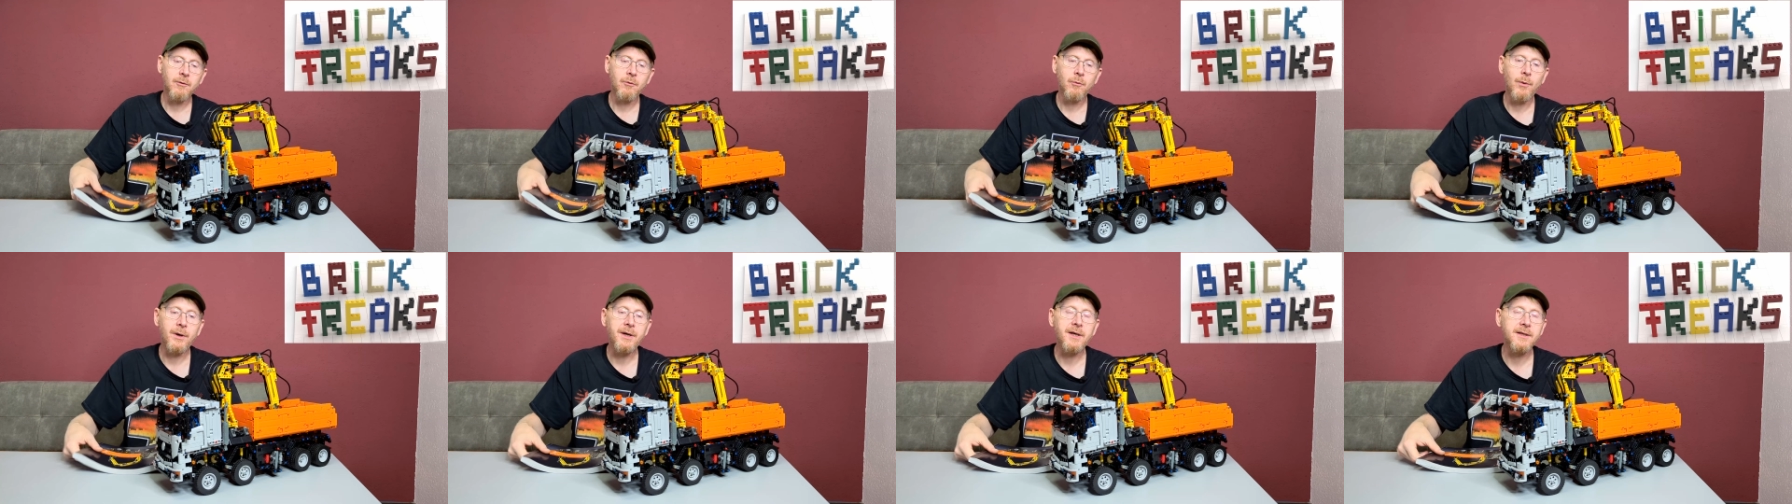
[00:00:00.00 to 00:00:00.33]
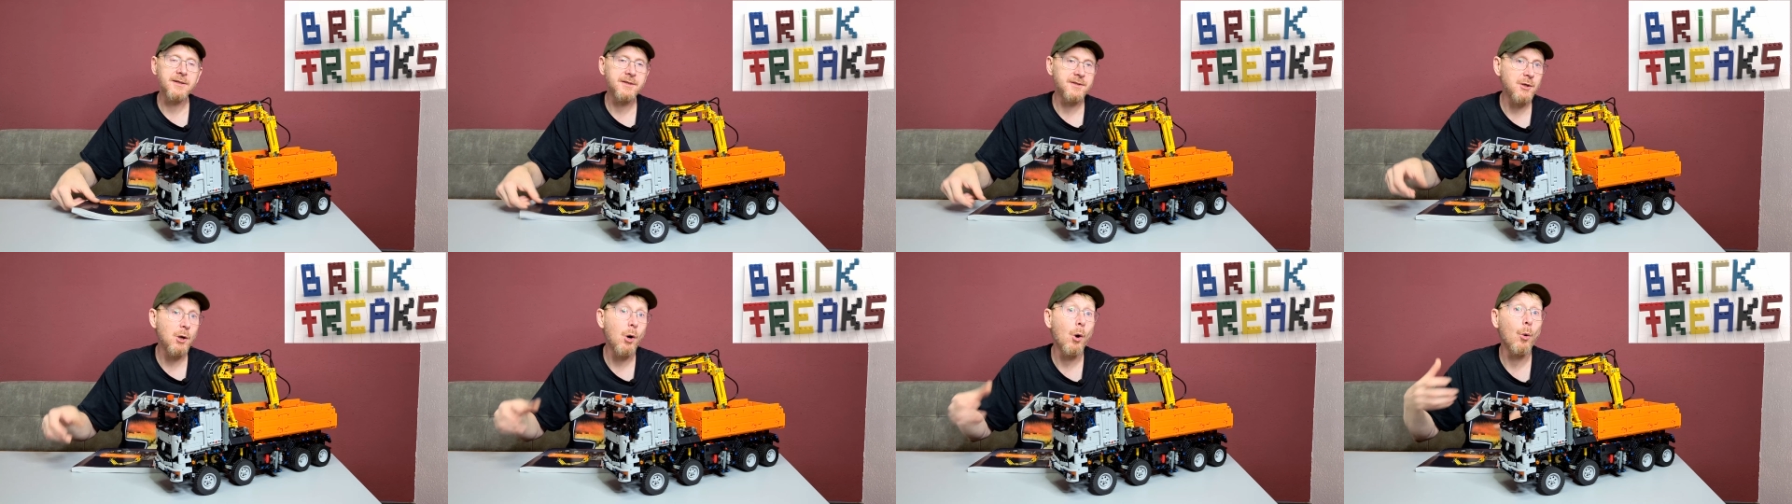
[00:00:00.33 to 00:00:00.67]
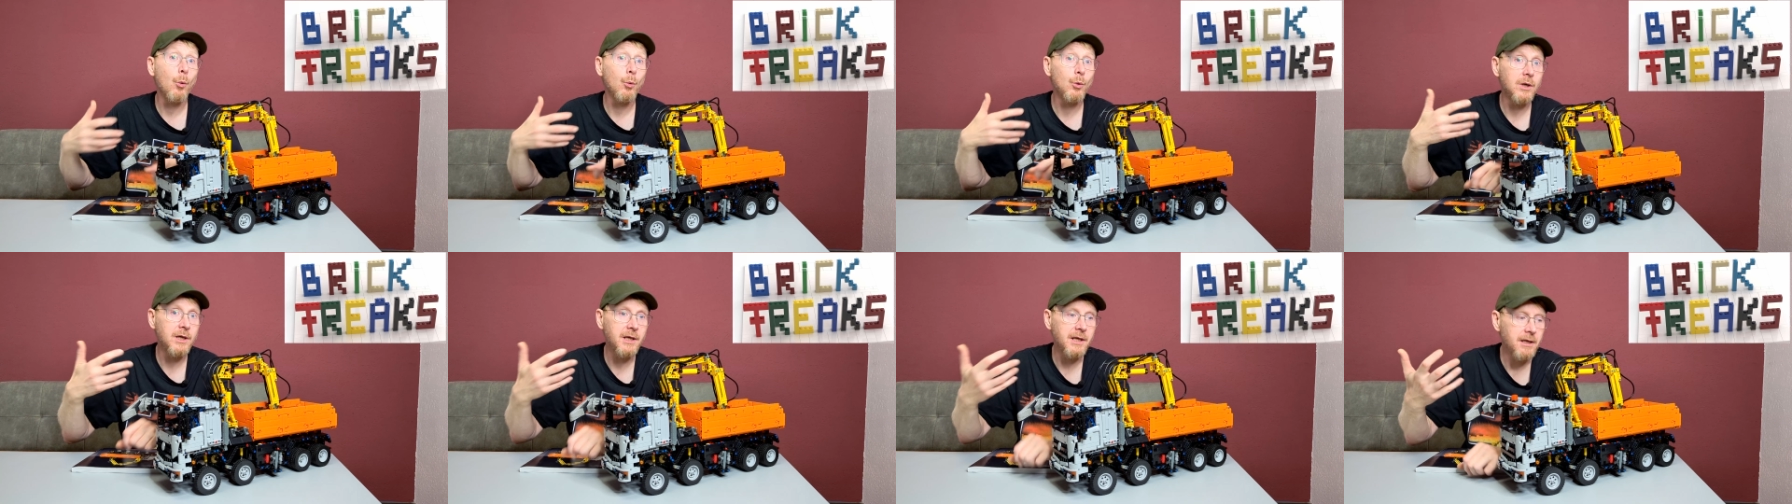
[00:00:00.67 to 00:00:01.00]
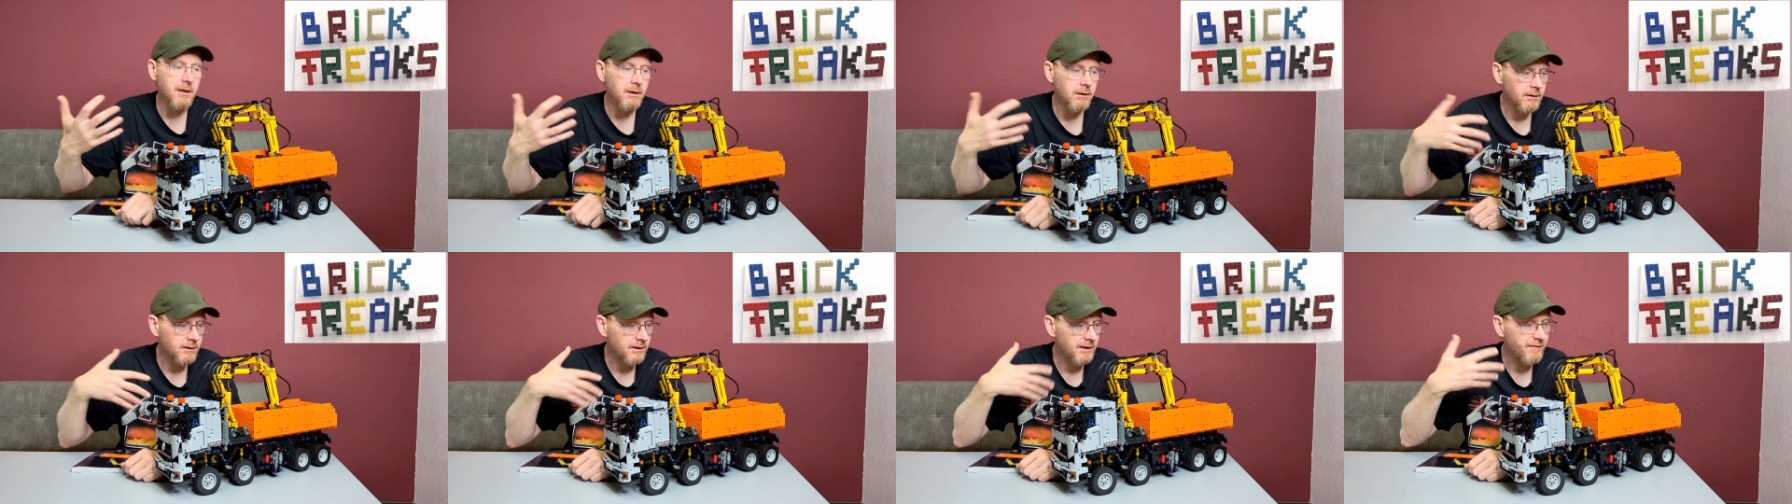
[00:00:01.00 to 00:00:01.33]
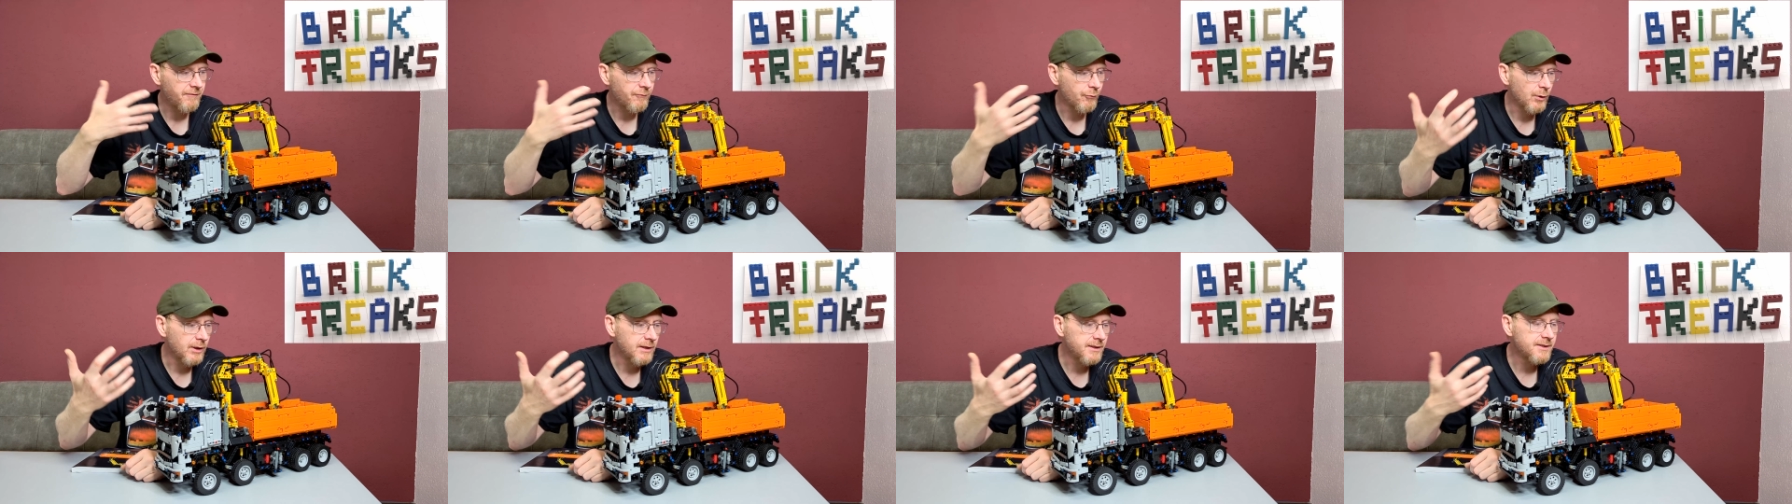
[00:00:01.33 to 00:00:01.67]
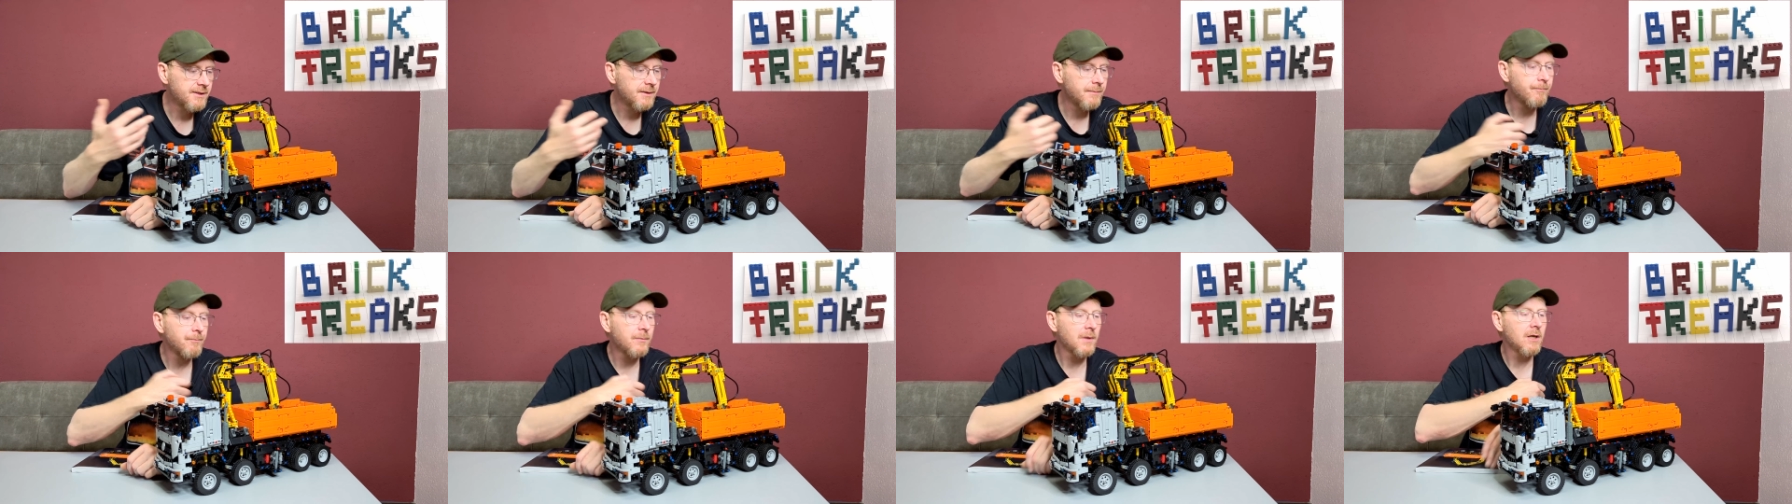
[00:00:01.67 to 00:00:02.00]
When it's the only
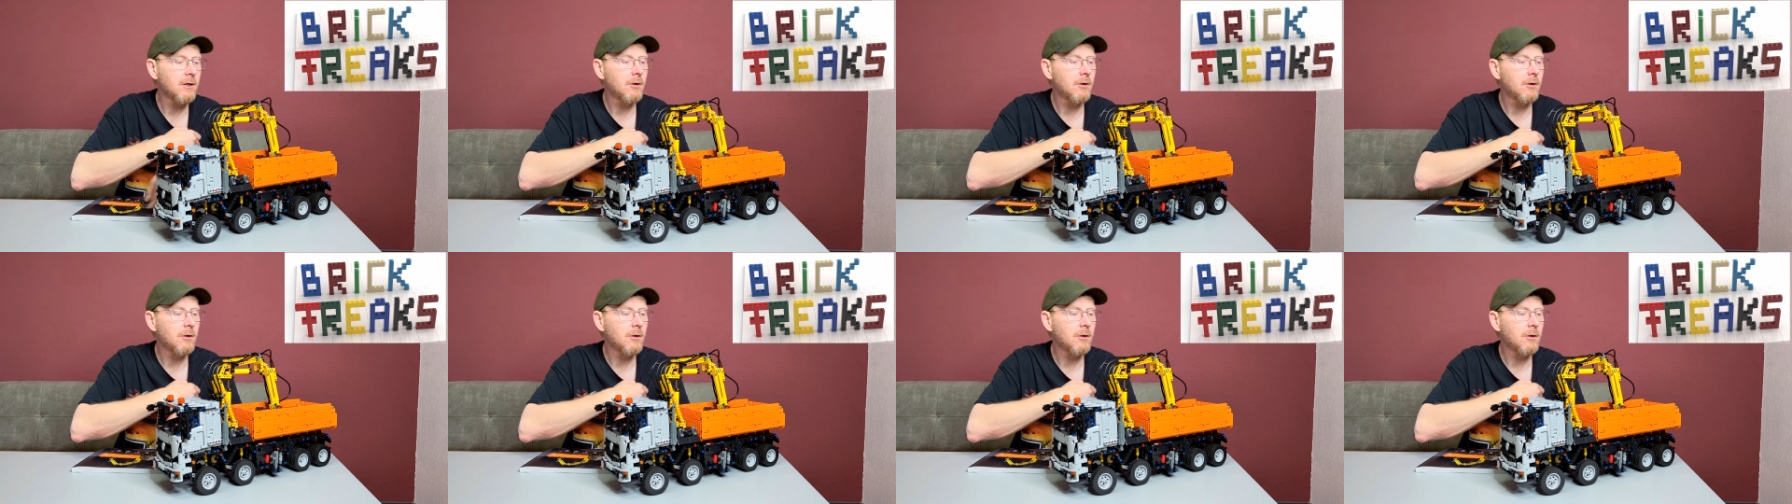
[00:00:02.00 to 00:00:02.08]
difference,